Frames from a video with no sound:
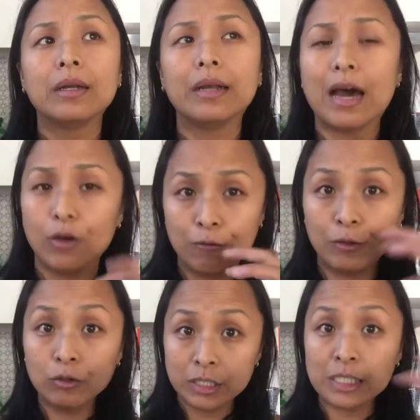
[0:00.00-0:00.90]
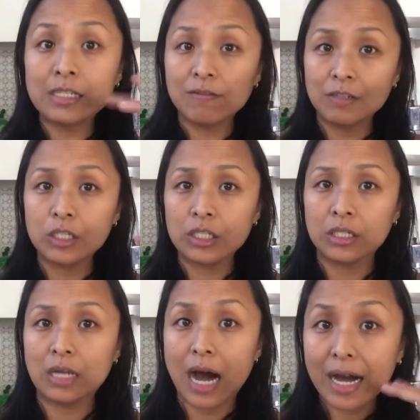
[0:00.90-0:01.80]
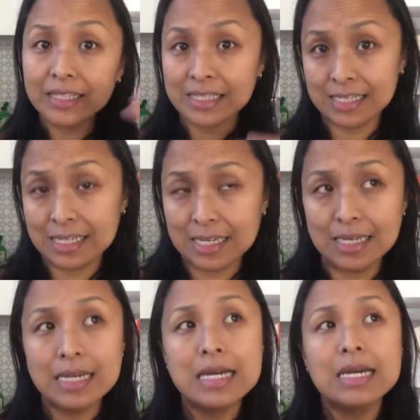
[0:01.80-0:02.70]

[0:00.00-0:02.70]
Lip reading: Now, if you see the vision I see,